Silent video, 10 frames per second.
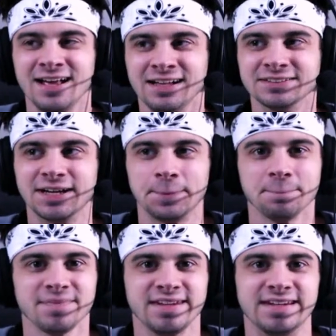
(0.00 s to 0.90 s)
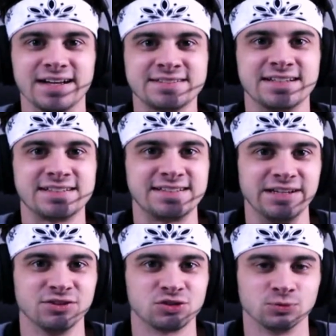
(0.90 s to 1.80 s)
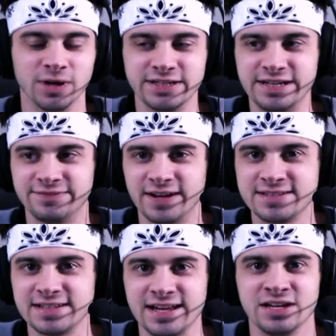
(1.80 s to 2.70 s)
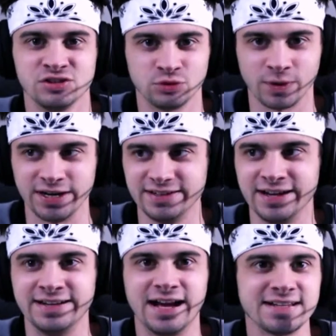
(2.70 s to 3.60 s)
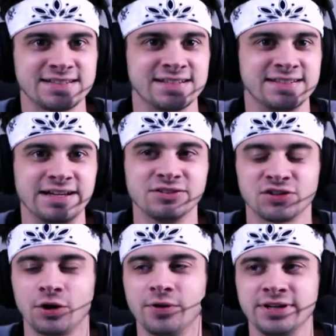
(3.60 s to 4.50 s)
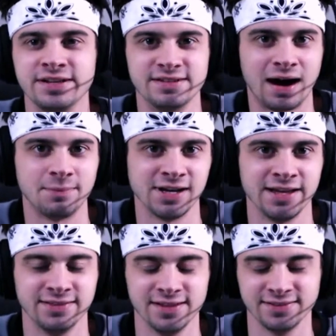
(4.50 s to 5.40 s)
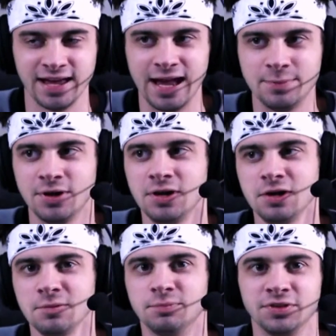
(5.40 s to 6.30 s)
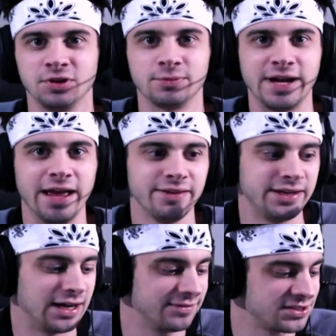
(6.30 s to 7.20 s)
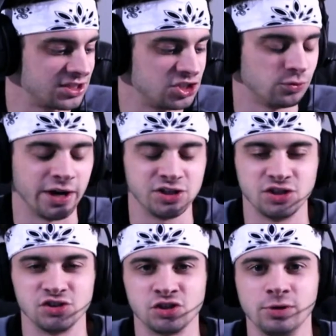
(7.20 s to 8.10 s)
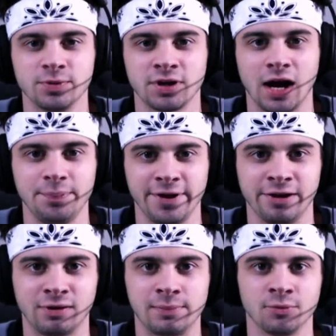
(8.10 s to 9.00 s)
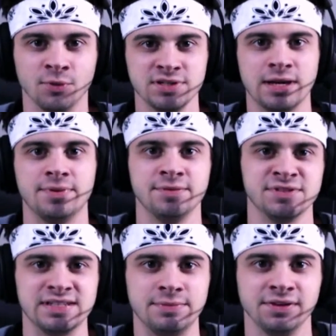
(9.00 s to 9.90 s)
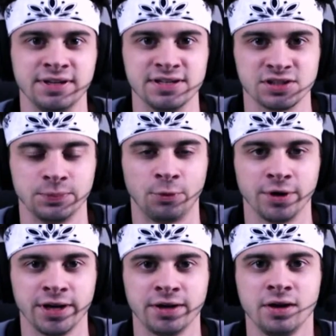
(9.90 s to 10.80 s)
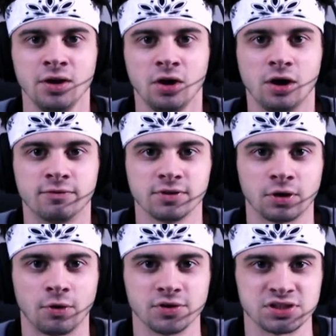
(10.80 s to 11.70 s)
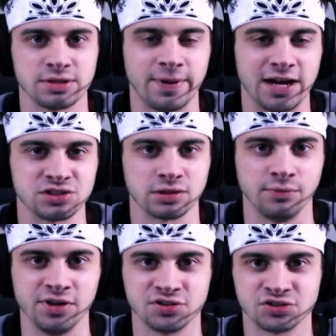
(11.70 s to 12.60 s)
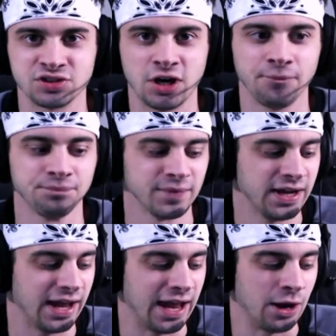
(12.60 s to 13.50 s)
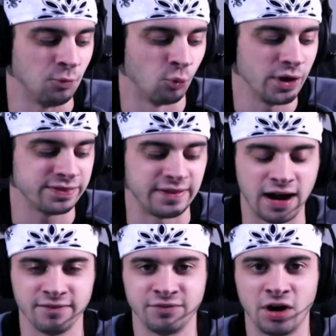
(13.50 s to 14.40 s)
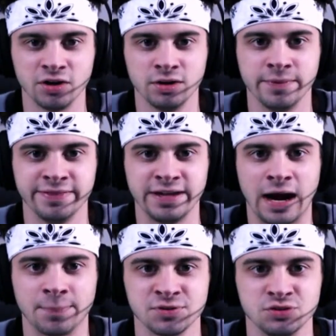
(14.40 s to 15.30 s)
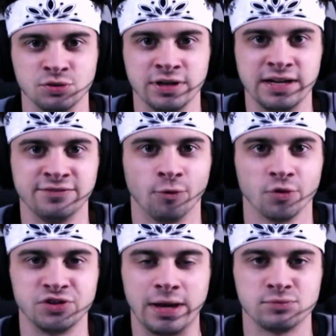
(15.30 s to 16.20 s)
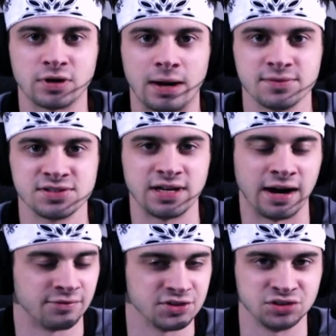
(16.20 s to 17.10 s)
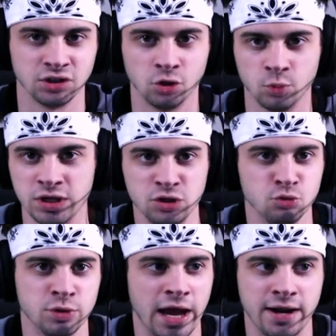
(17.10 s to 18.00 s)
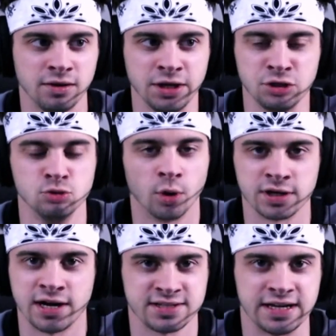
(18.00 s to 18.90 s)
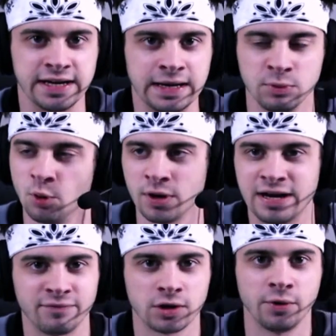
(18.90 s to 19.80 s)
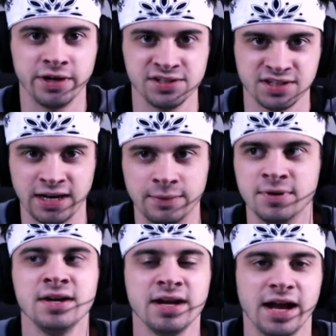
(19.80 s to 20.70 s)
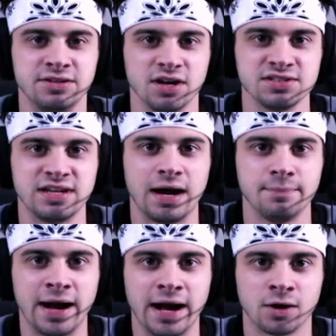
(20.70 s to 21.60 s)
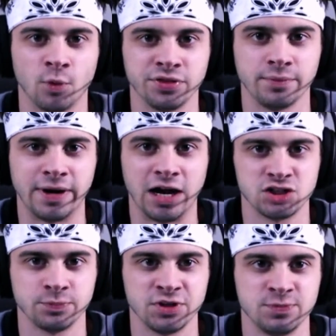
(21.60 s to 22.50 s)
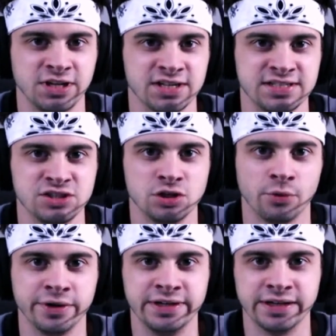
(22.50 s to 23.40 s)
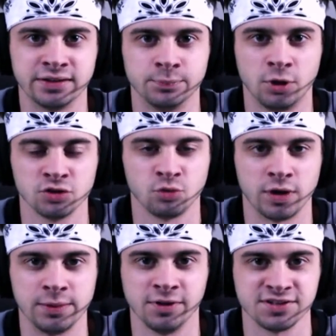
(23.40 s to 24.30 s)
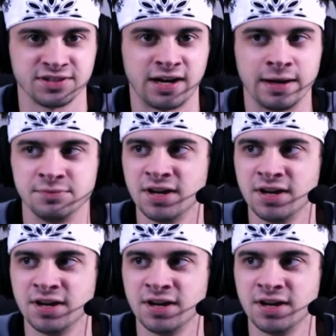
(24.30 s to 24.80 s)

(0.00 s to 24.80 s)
Like, yes, the Steelers' run defense is great. And yes, the Steelers are going to dominate this game. But the reality of the situation is Cooper Kupp and Robert Woods have been seemingly disappointing over the course of the past 3 weeks or so. And with that volume and the opportunity for James Robinson every single week, you are not sitting him. You are never going to sit him. It does not matter what the matchup is because he's going to get the ball 20 plus times.